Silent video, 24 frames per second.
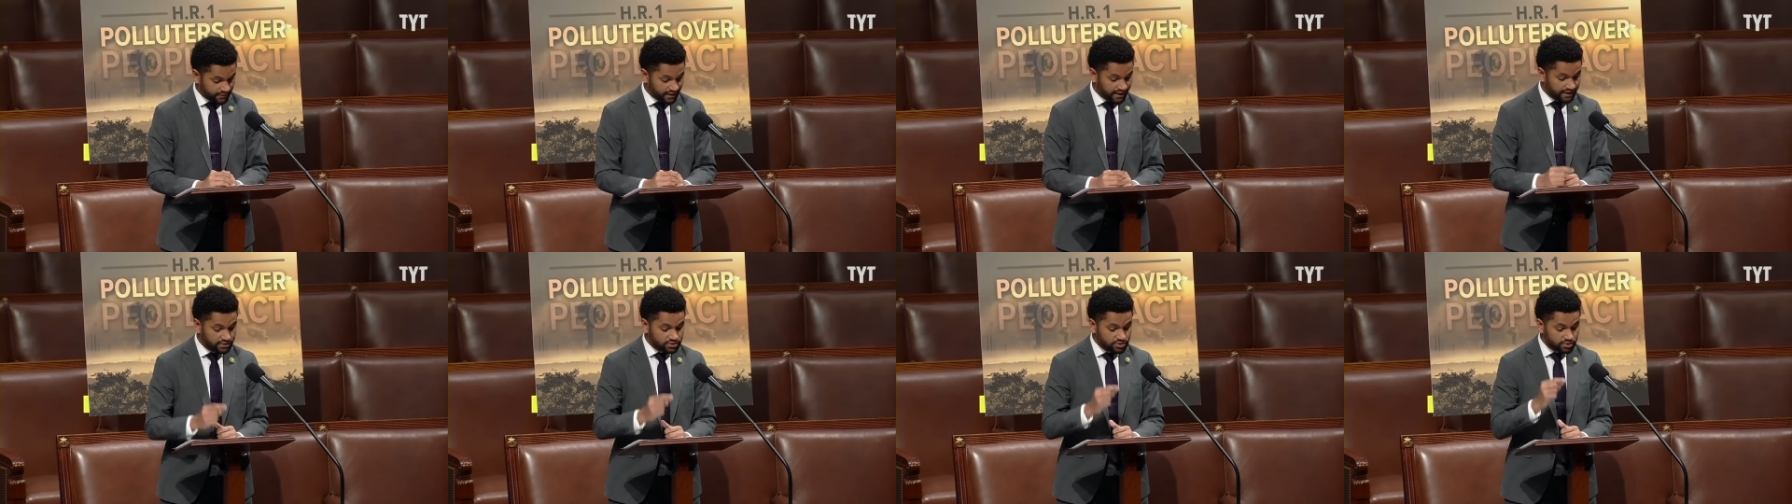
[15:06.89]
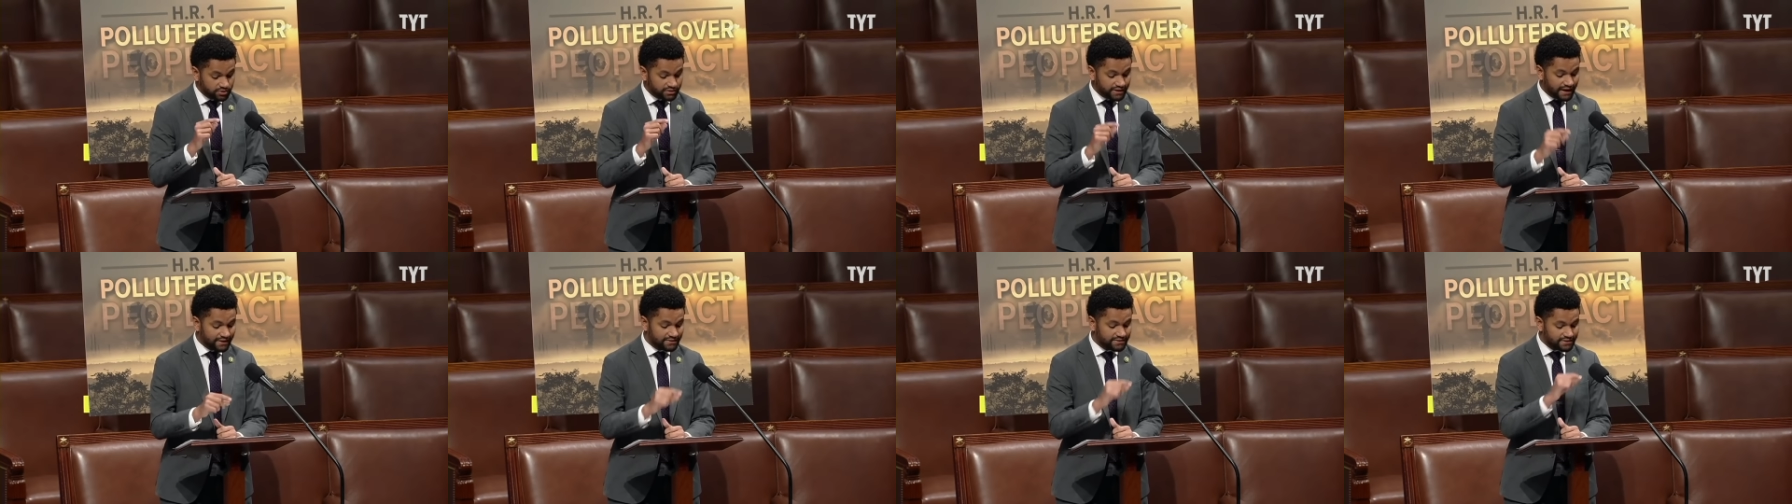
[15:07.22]
In
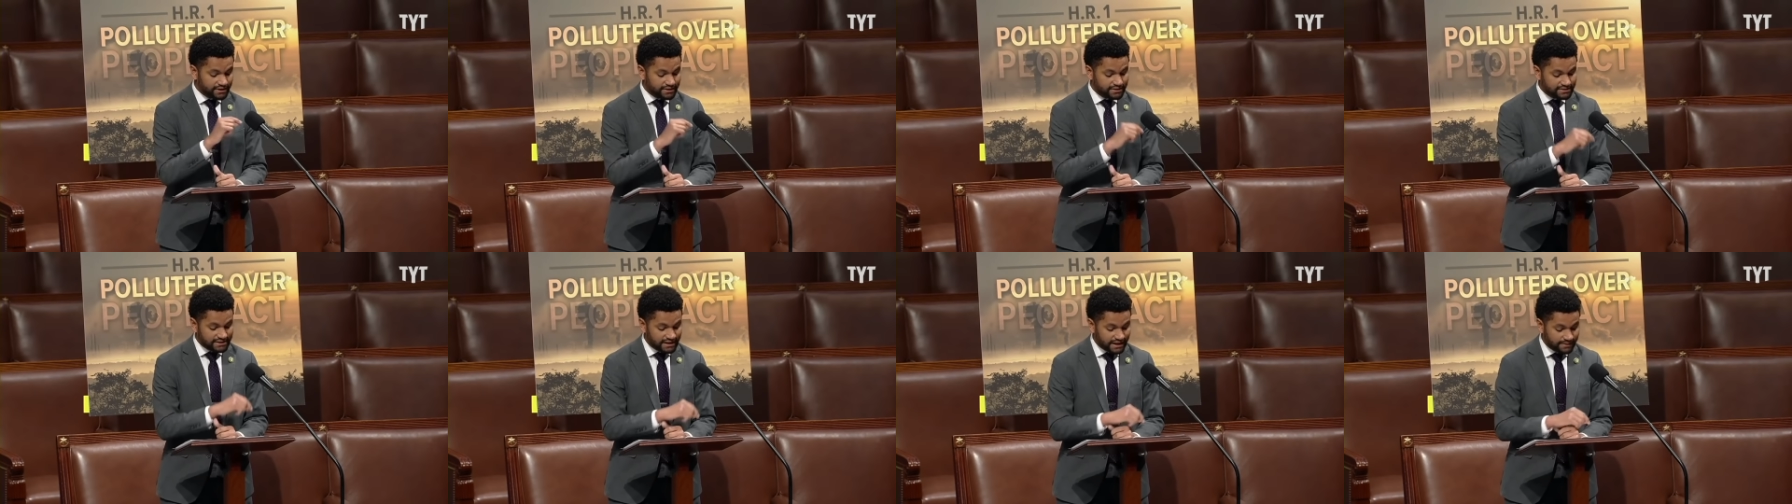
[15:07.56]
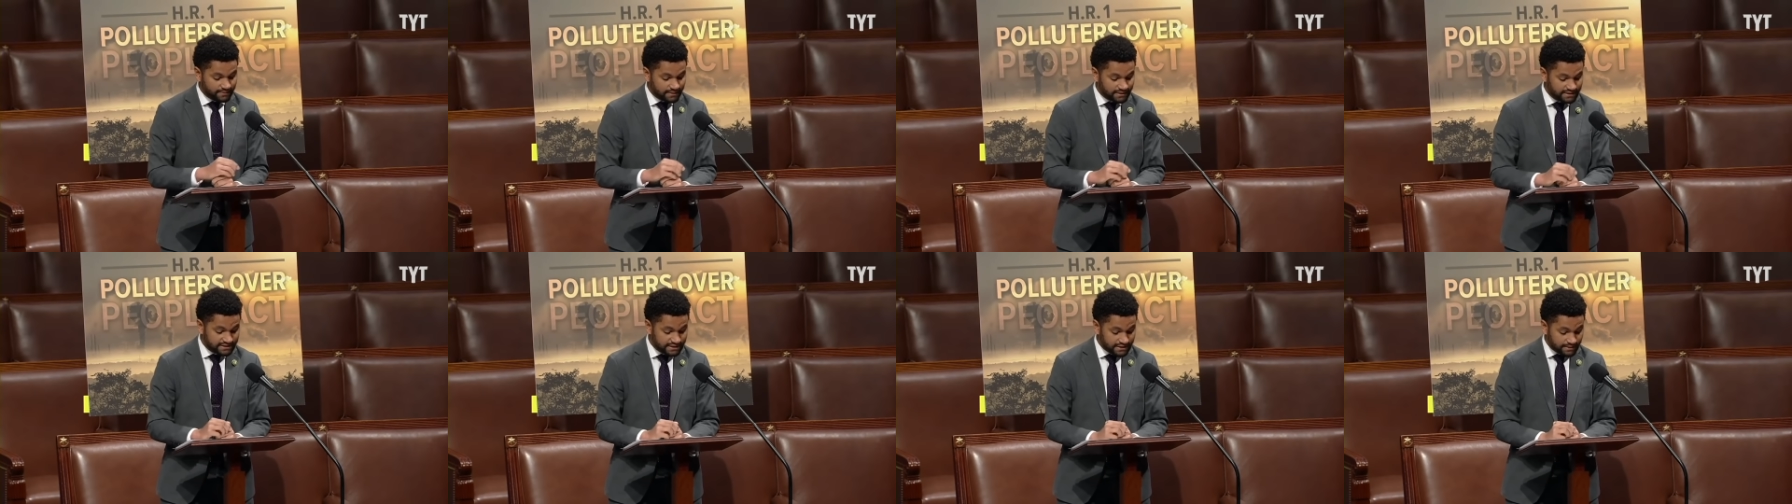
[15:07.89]
two thousand
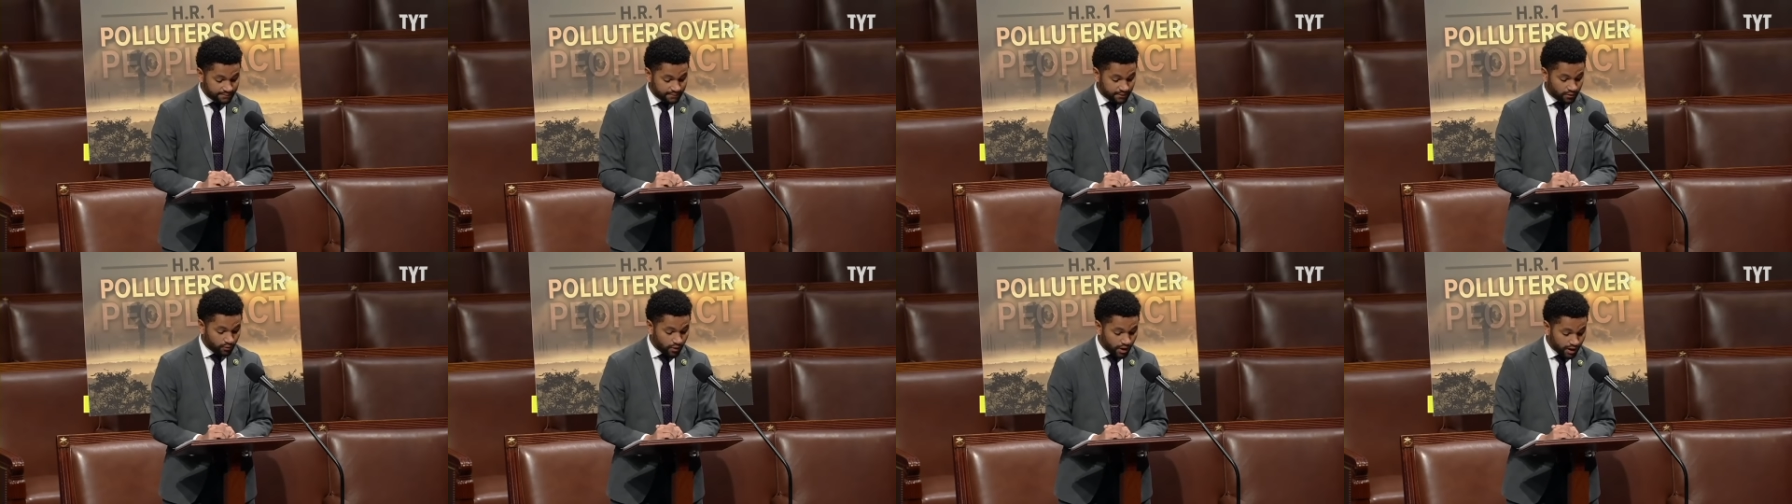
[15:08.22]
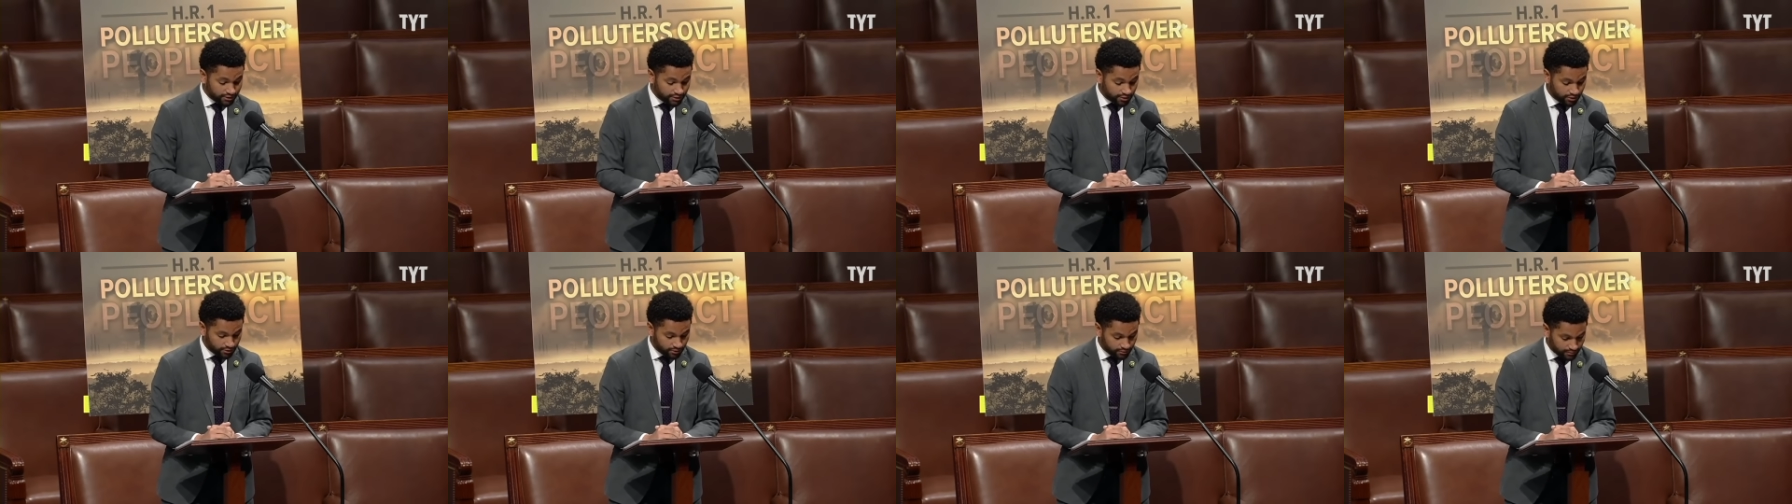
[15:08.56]
ten, the
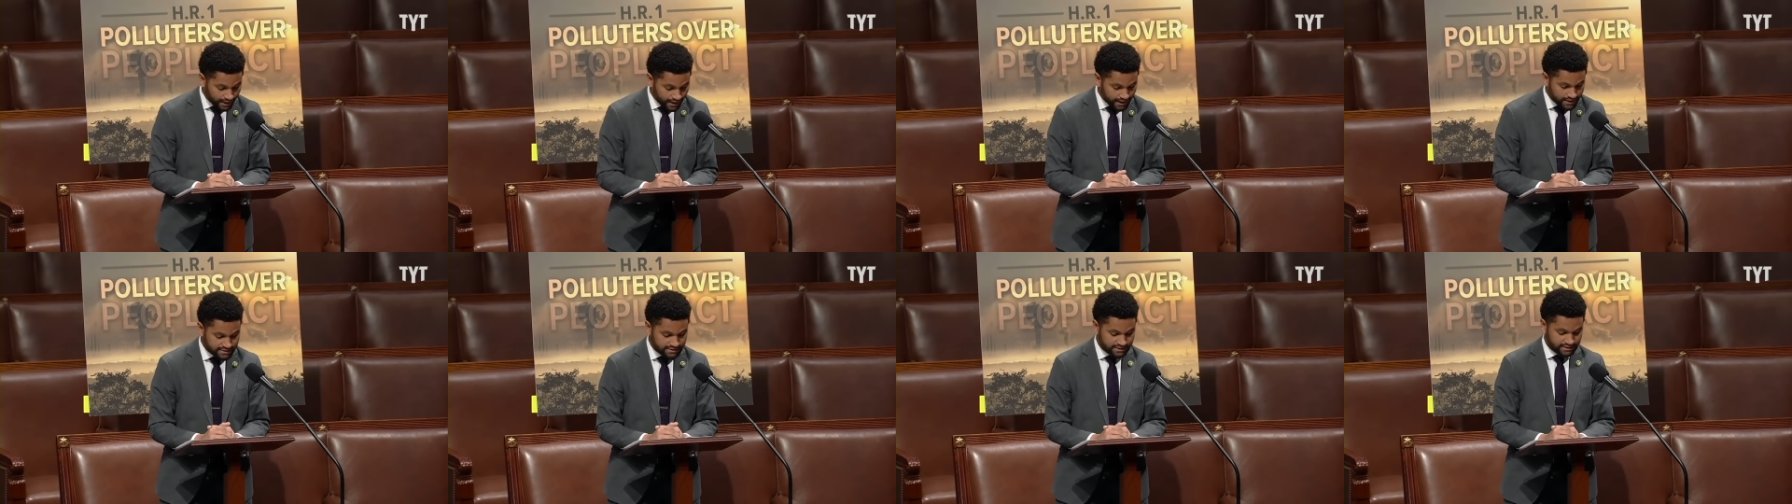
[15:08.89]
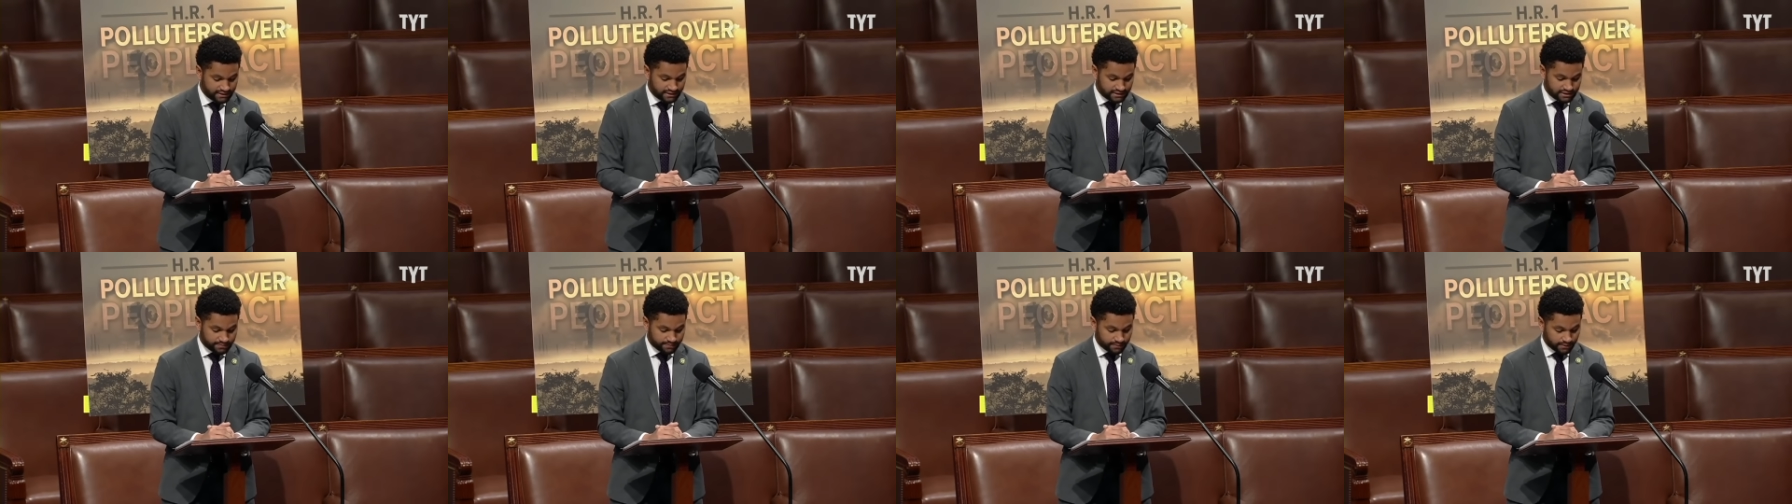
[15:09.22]
Deepwater
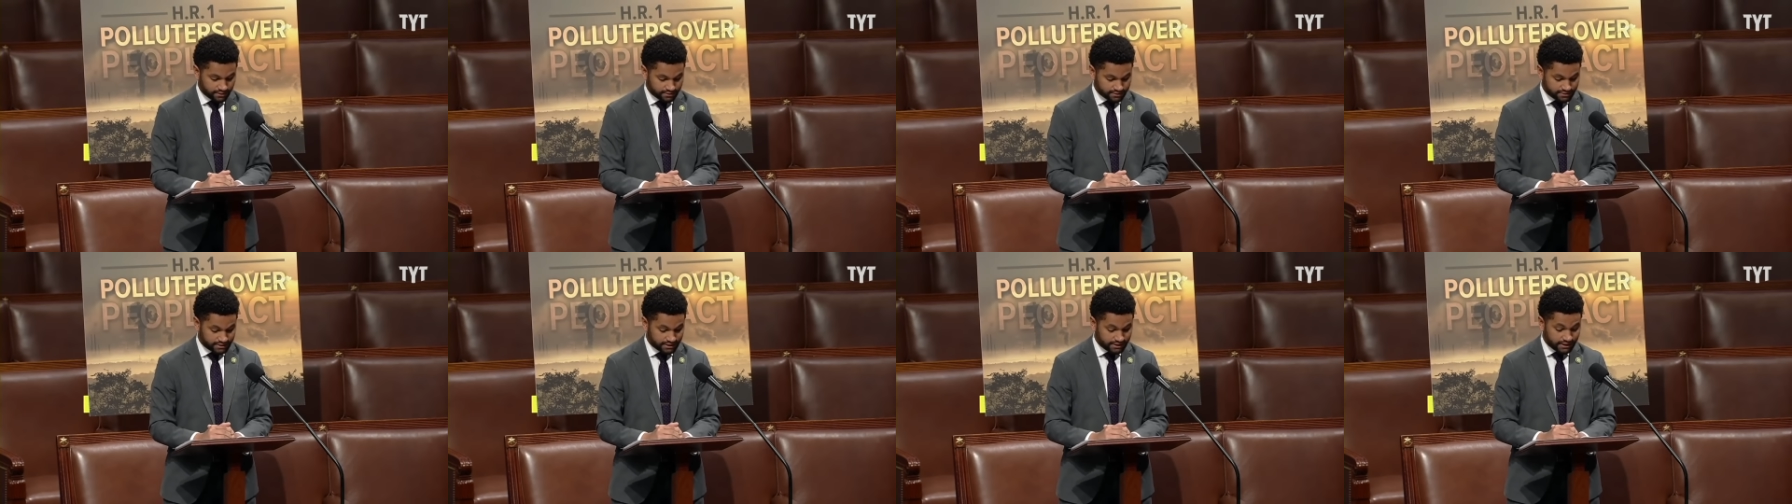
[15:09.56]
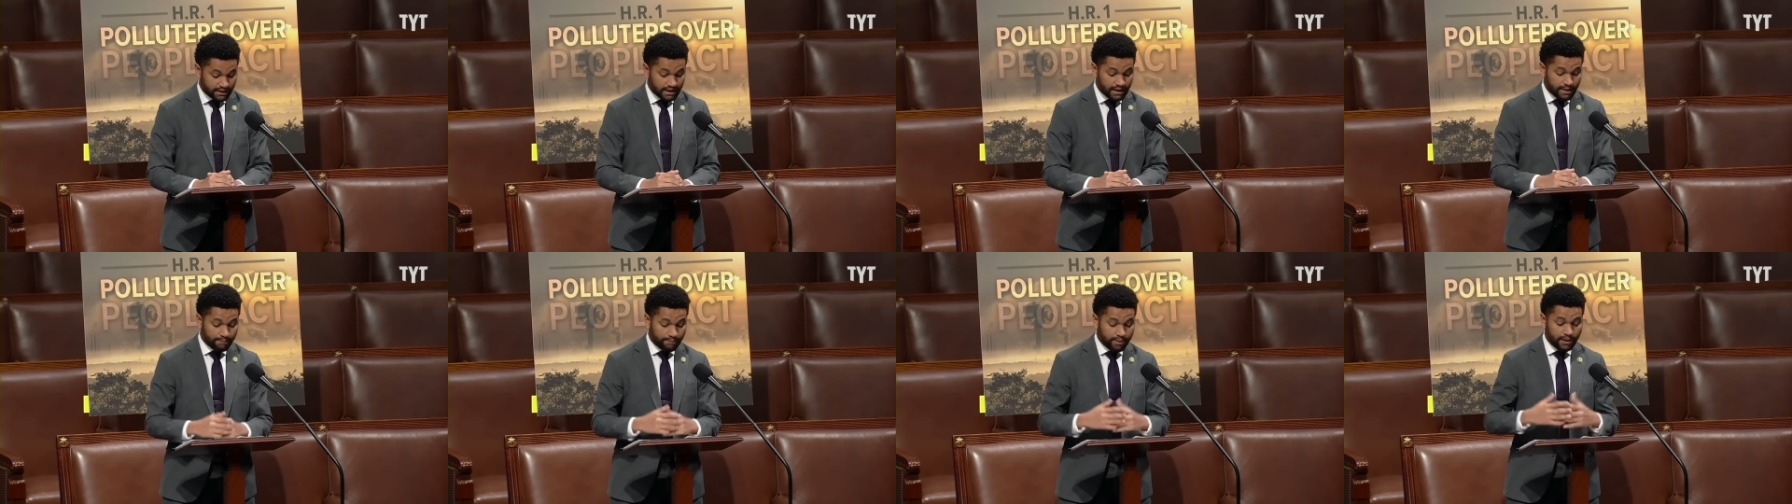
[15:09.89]
Horizon expulsion